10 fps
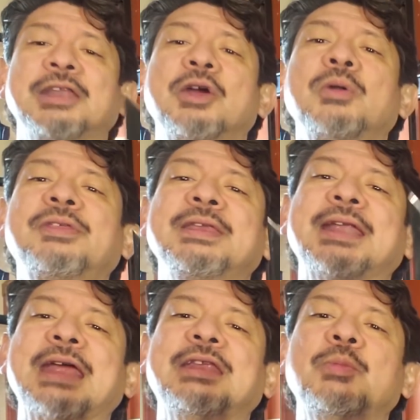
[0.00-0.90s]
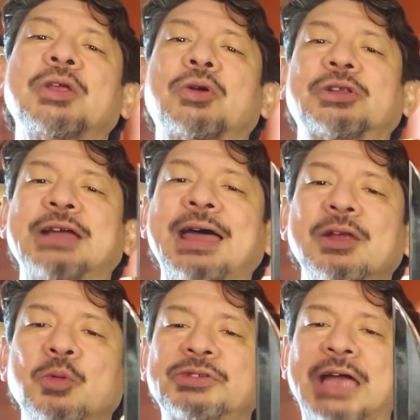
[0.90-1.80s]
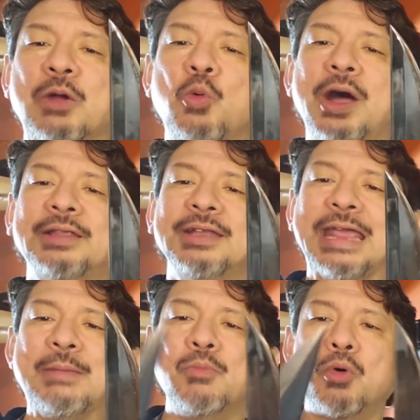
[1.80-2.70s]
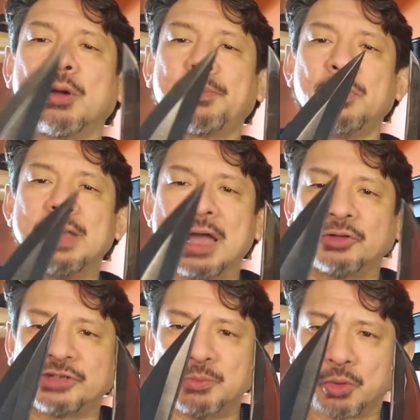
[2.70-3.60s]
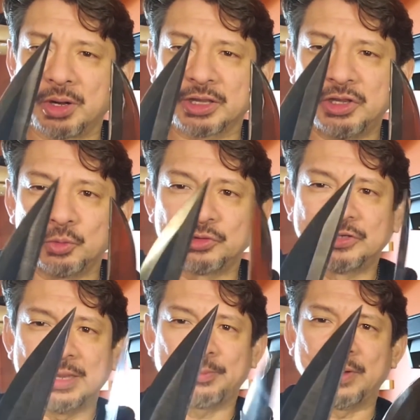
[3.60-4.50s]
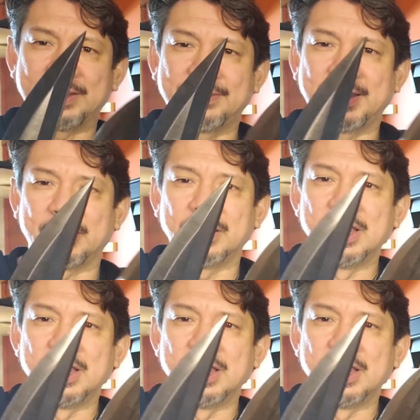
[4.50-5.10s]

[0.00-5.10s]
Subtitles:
The only thing that I did with the Cortada was I wanted a more pronounced and more acute tip right there,